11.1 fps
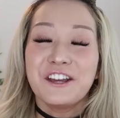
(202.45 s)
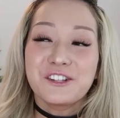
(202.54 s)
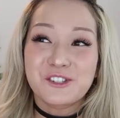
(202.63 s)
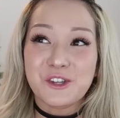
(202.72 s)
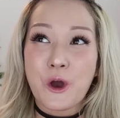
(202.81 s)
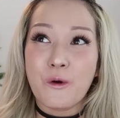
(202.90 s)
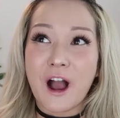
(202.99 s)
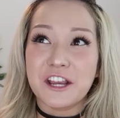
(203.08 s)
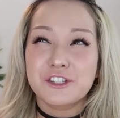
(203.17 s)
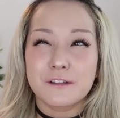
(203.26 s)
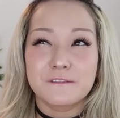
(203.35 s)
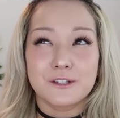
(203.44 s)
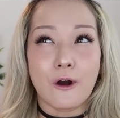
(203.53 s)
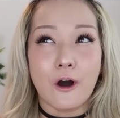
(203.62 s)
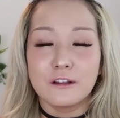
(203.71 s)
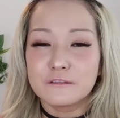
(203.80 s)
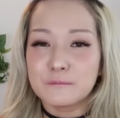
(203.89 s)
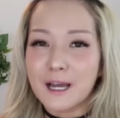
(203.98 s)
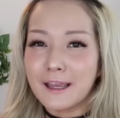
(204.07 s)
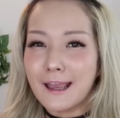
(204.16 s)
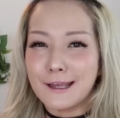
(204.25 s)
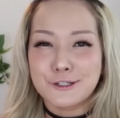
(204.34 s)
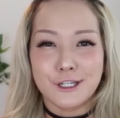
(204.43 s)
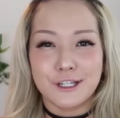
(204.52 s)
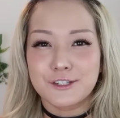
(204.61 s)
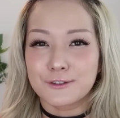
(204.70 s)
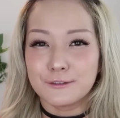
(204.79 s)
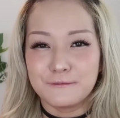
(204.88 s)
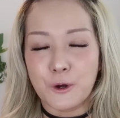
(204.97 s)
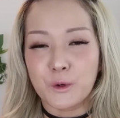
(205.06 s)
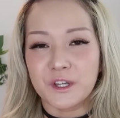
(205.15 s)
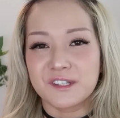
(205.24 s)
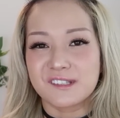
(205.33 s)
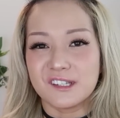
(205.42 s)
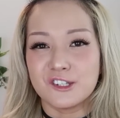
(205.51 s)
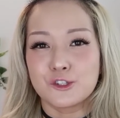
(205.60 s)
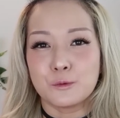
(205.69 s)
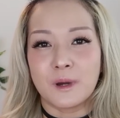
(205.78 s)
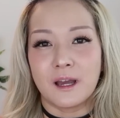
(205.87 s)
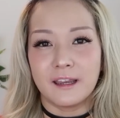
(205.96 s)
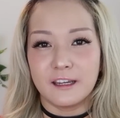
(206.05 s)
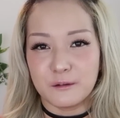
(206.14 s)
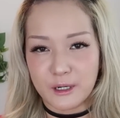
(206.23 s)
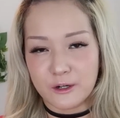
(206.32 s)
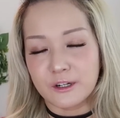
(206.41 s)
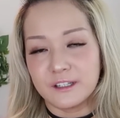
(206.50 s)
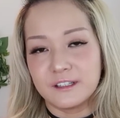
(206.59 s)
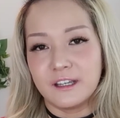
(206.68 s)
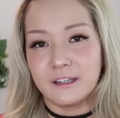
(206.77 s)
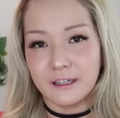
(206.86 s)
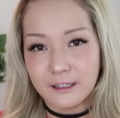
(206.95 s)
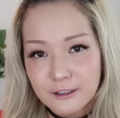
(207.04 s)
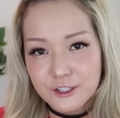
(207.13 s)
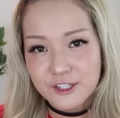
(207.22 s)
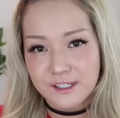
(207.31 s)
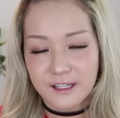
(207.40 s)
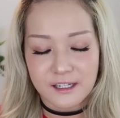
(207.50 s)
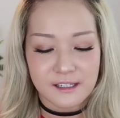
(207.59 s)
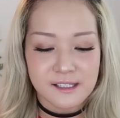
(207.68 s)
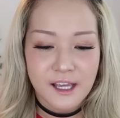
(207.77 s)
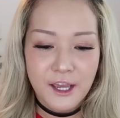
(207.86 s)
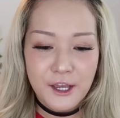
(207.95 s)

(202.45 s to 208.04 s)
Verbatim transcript: So I shifted all of my educational focus into my American and English studies.